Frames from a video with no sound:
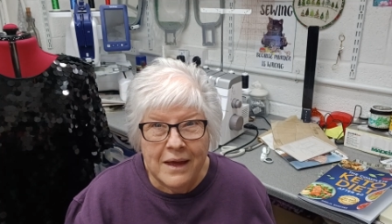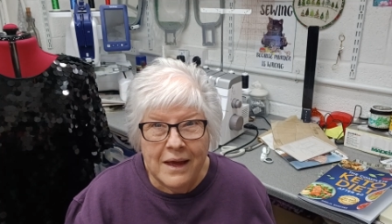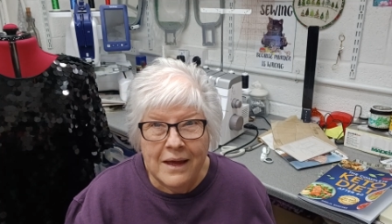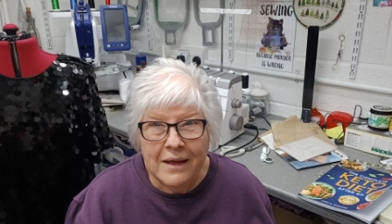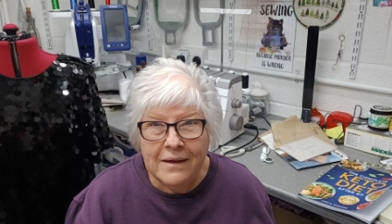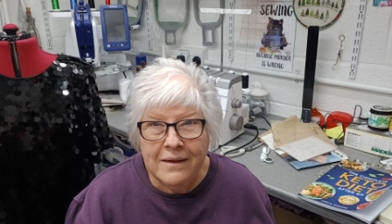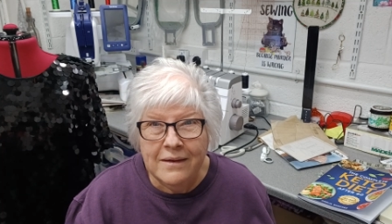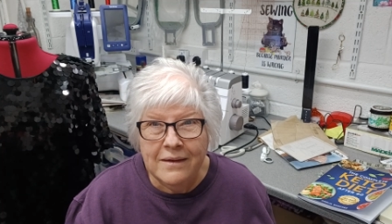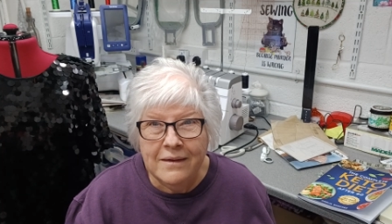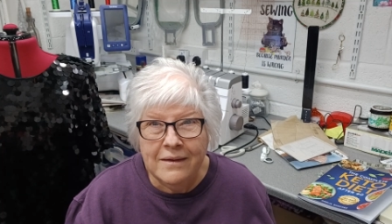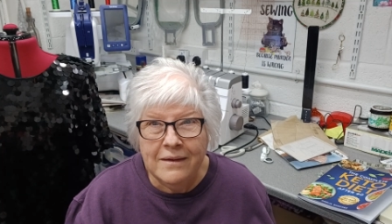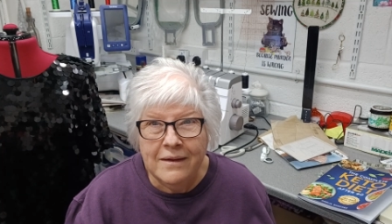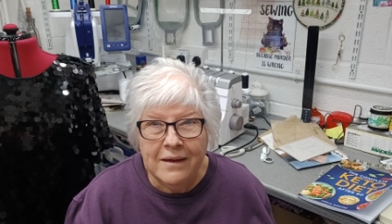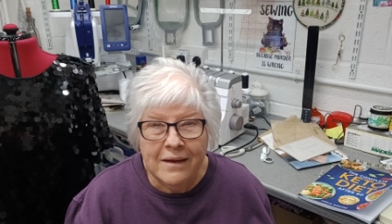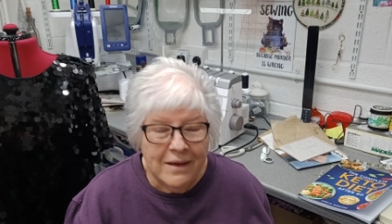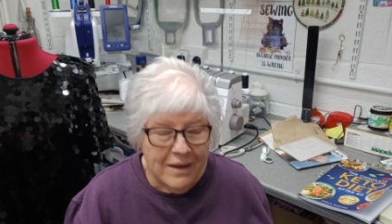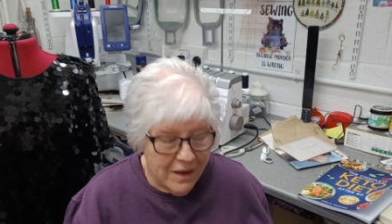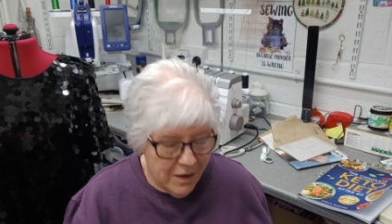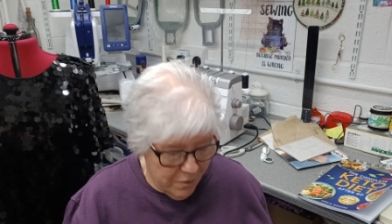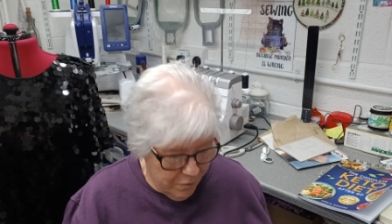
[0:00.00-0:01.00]
and
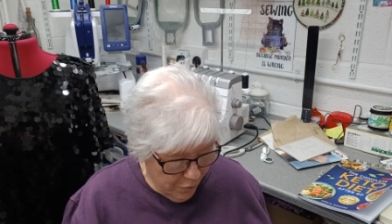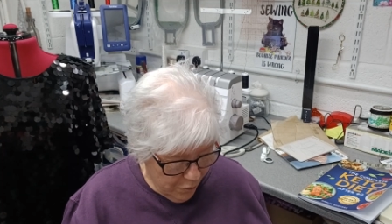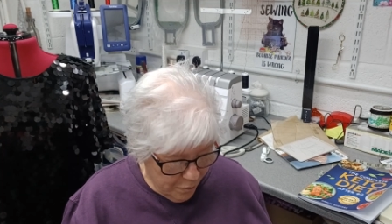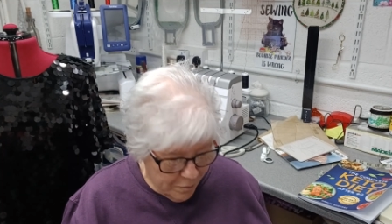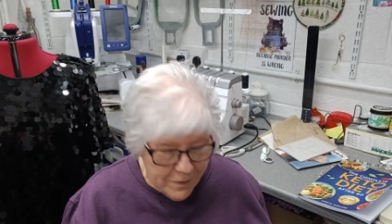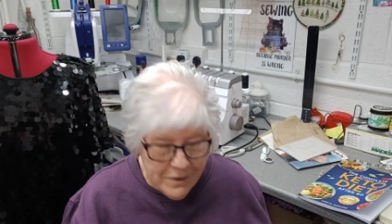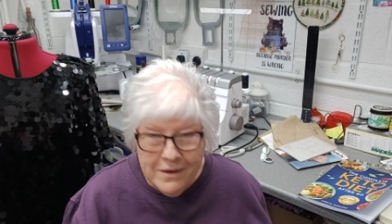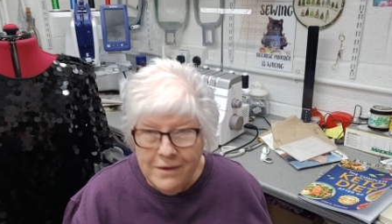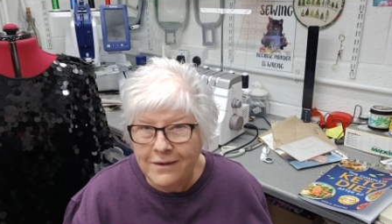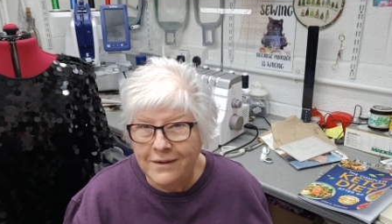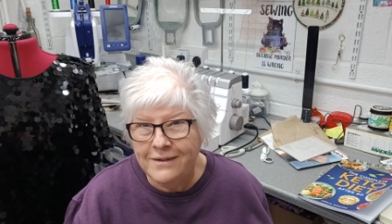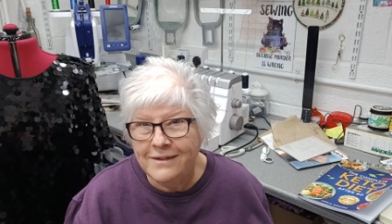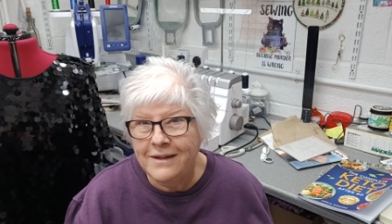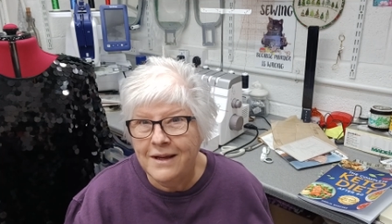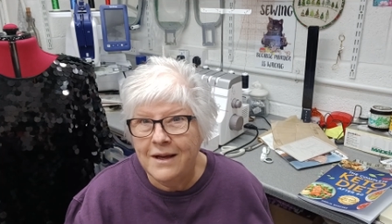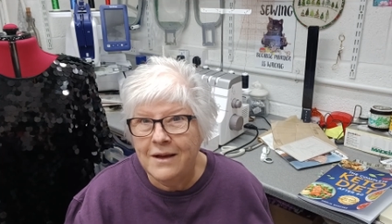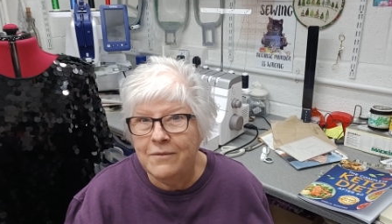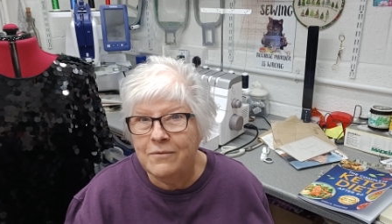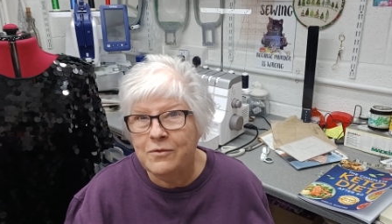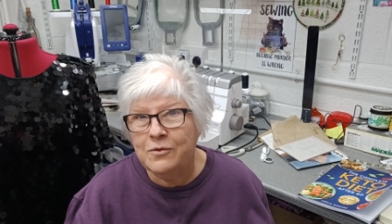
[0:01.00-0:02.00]
it would be nice to
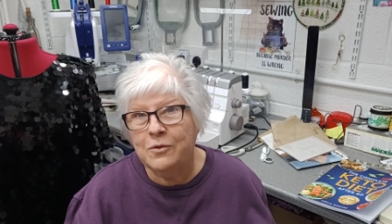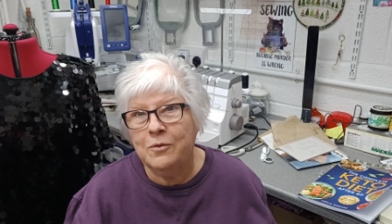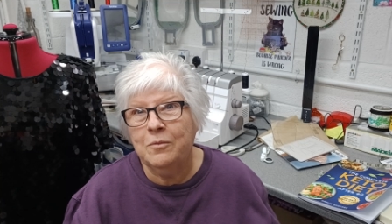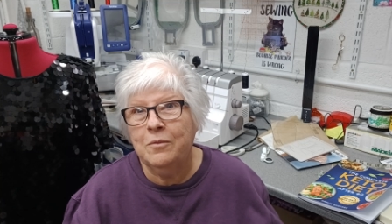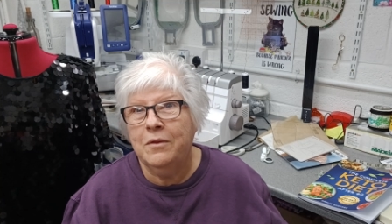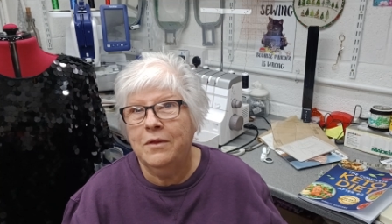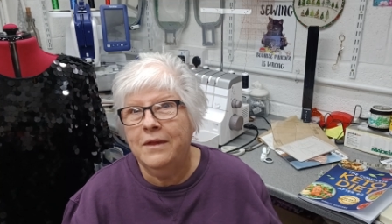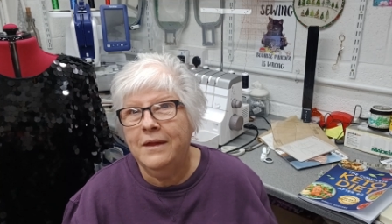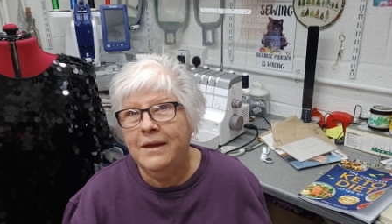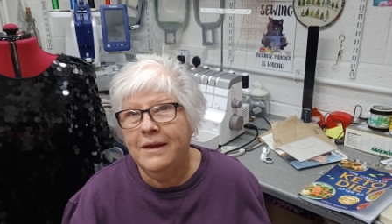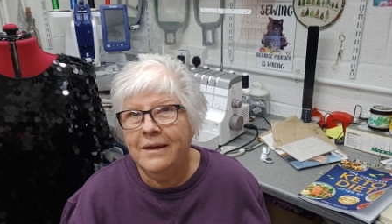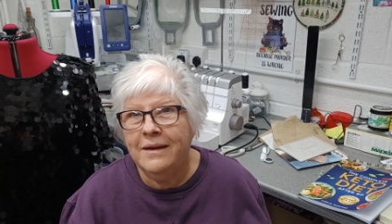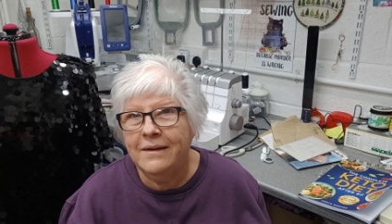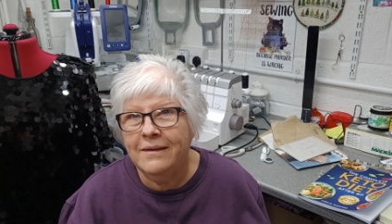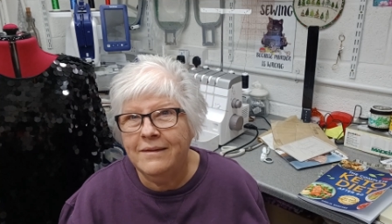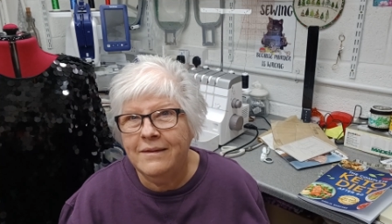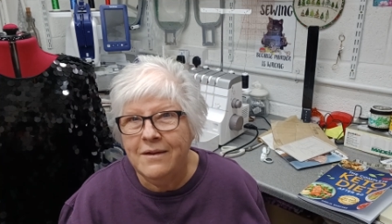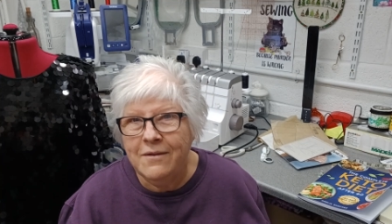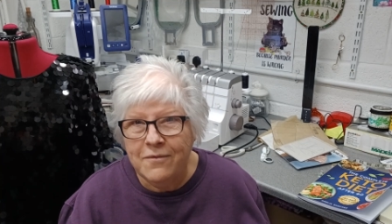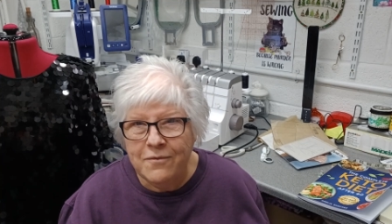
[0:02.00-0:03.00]
have something
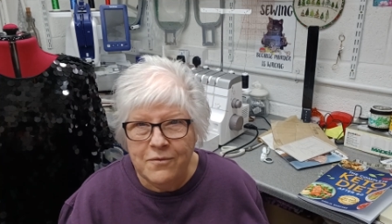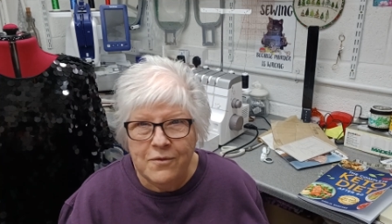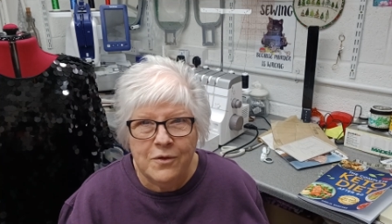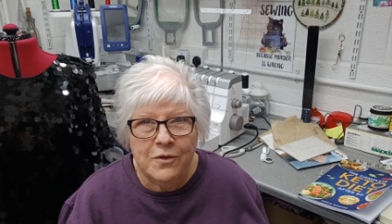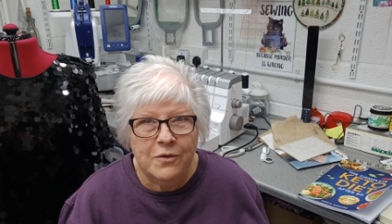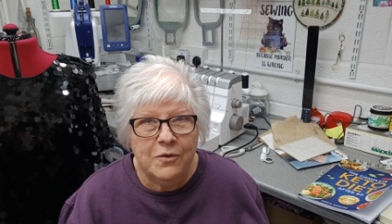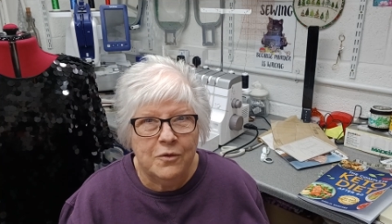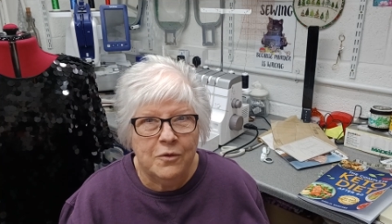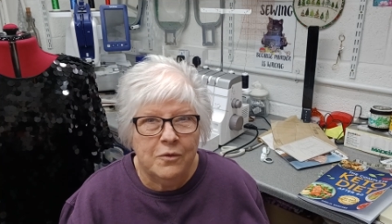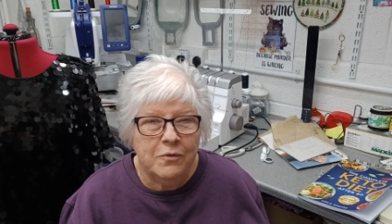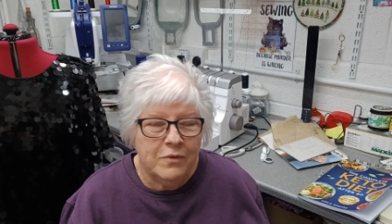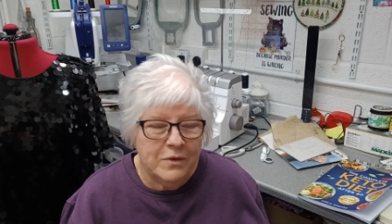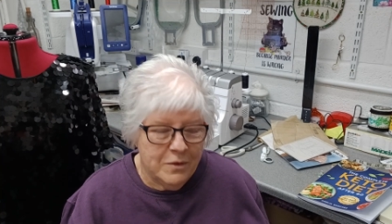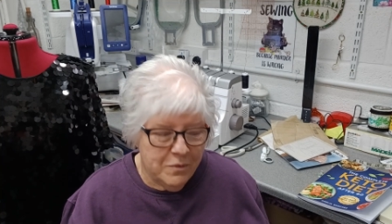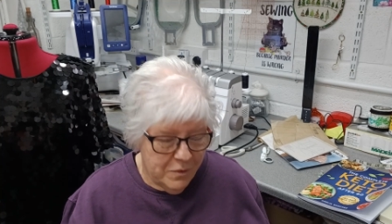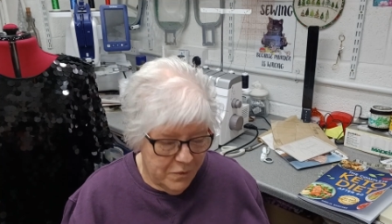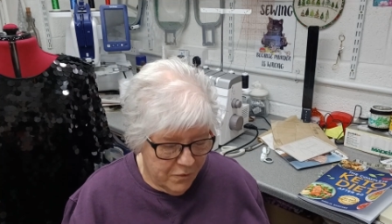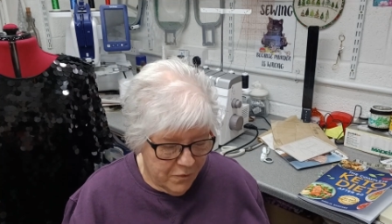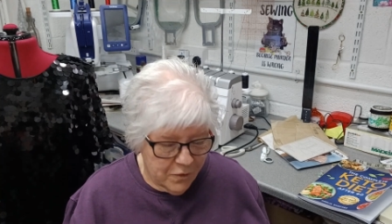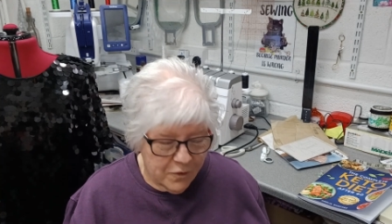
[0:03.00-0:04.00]
different, because obviously
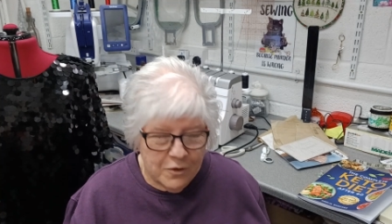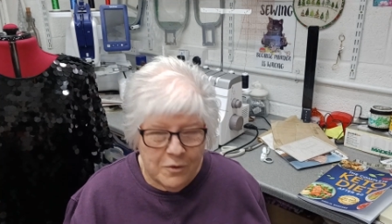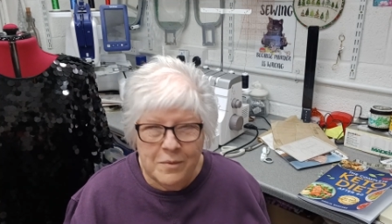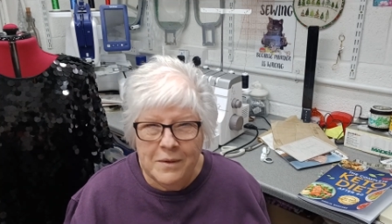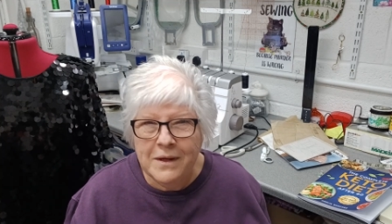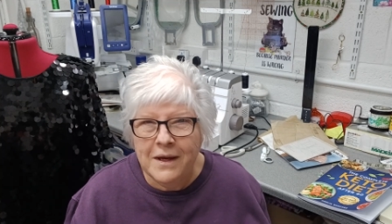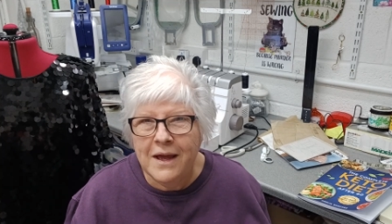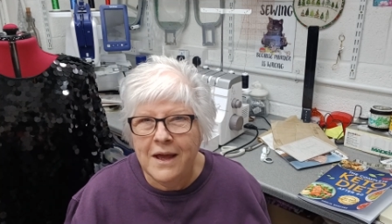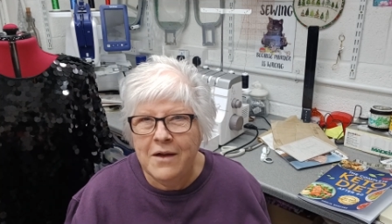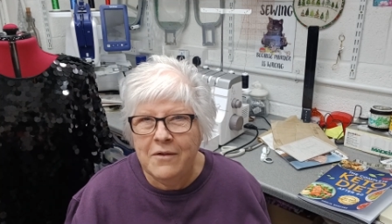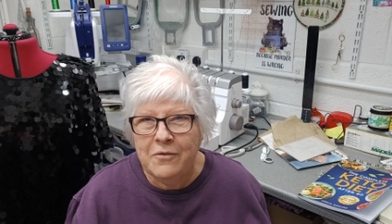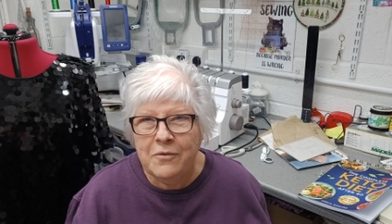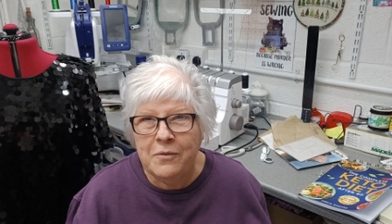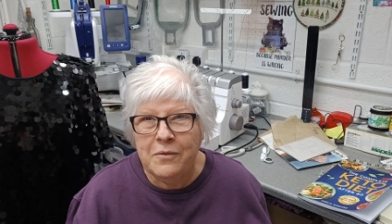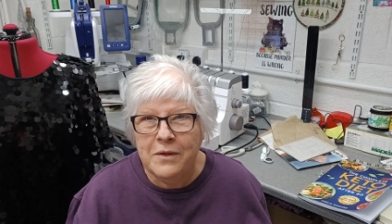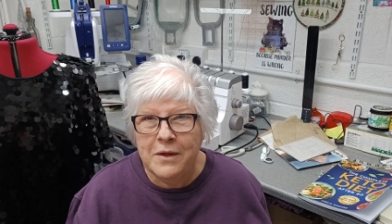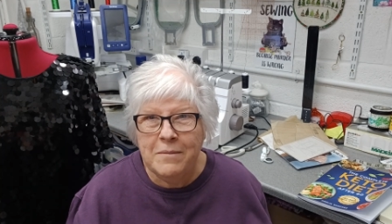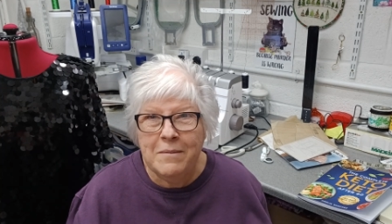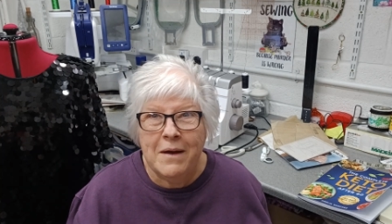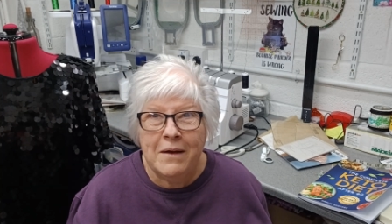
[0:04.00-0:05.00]
we've got to be careful
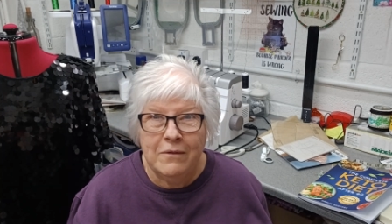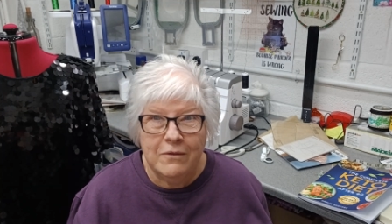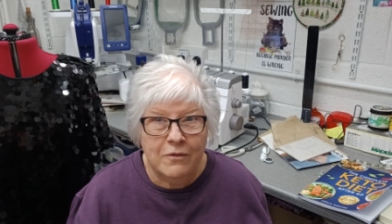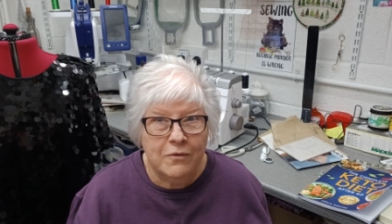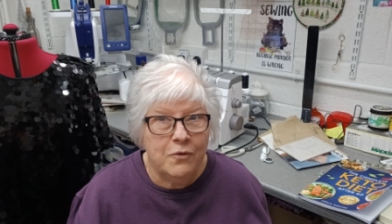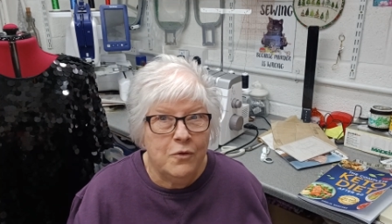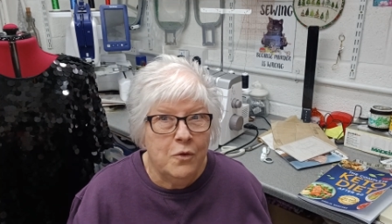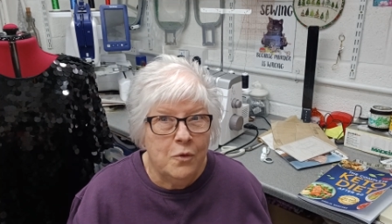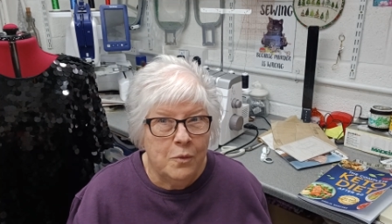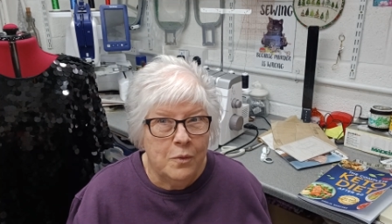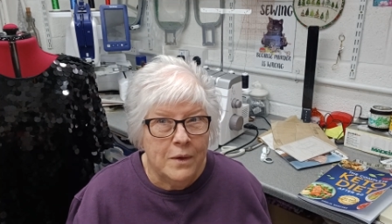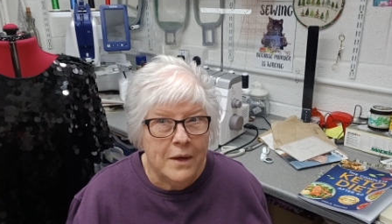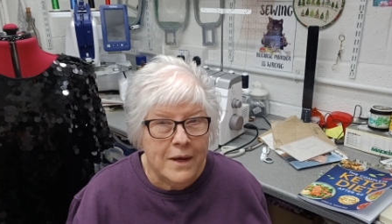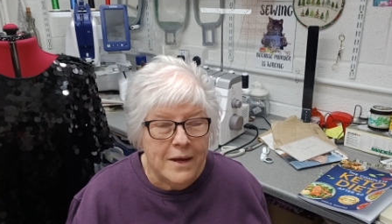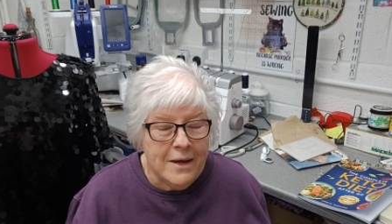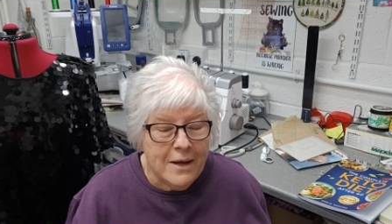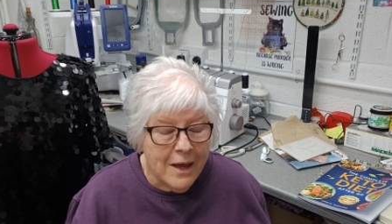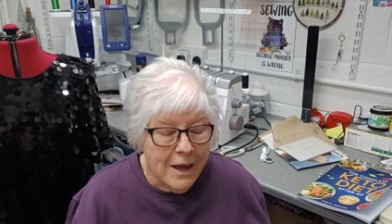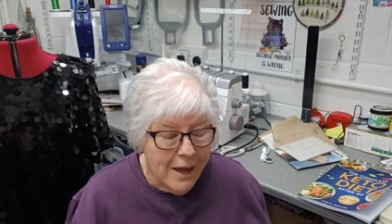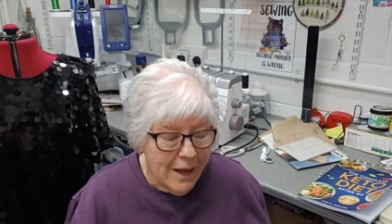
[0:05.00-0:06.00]
with the amount of fruit we
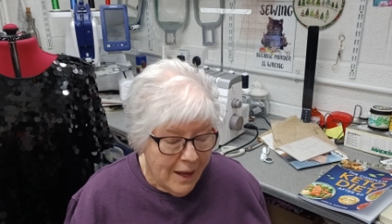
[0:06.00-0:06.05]
eat.